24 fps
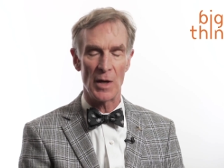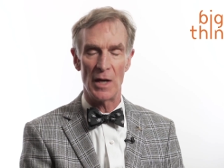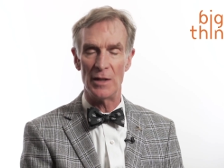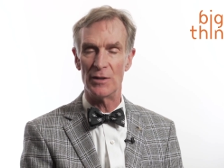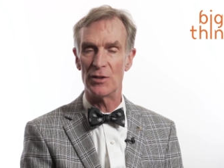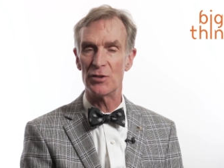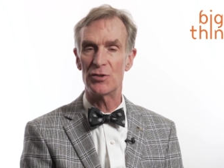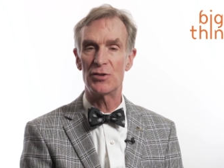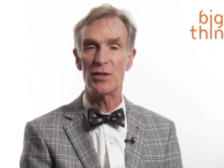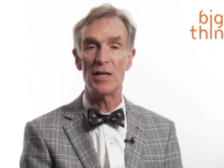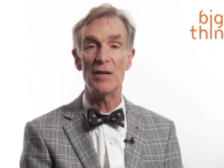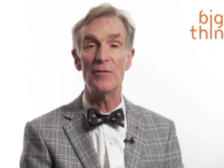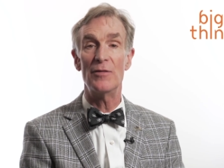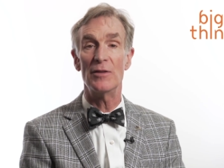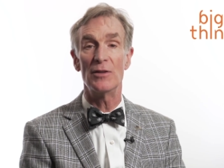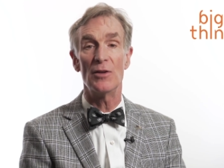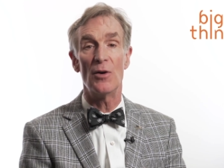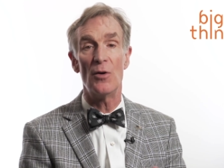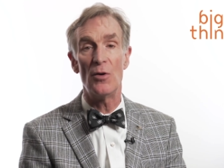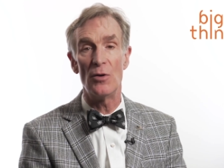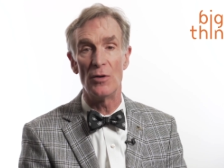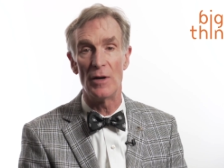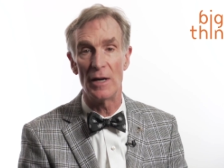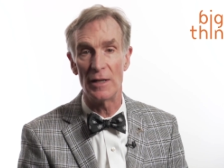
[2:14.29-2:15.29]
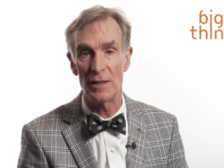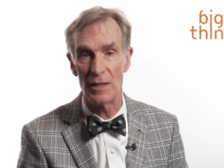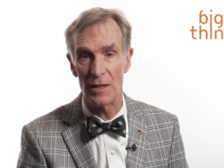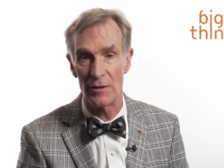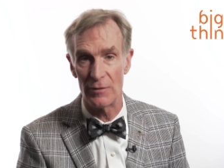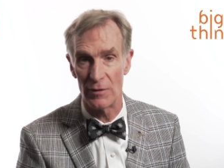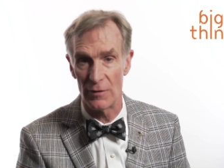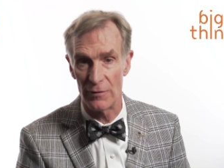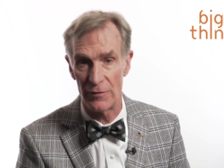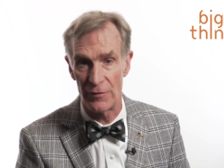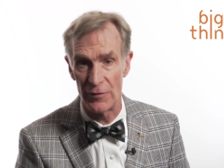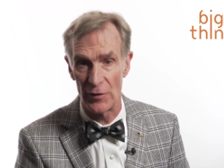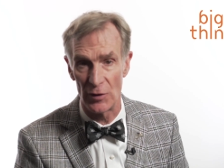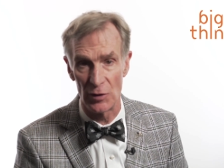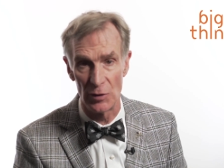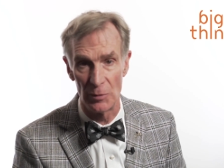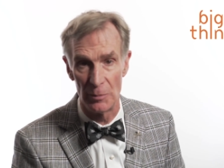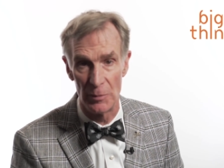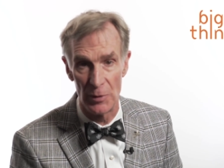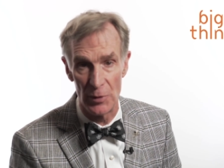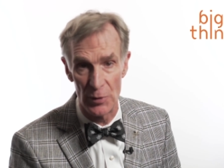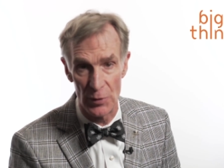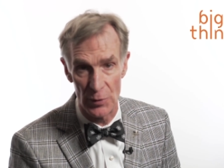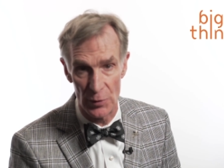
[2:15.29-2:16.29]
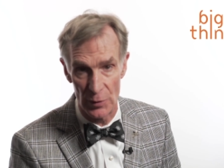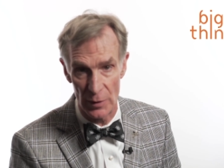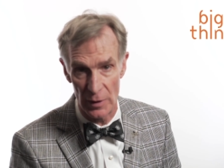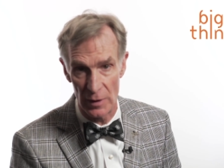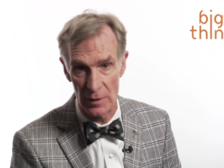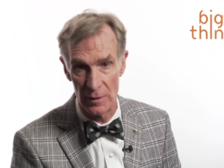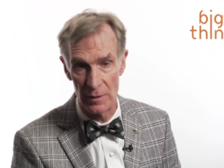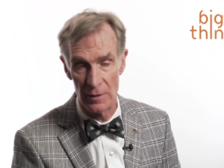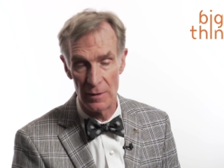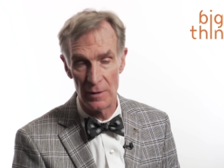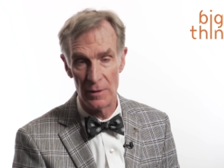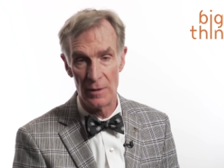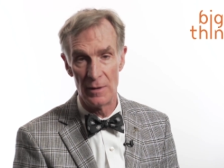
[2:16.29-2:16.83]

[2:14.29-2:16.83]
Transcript: And this, even the whole idea of the full moon,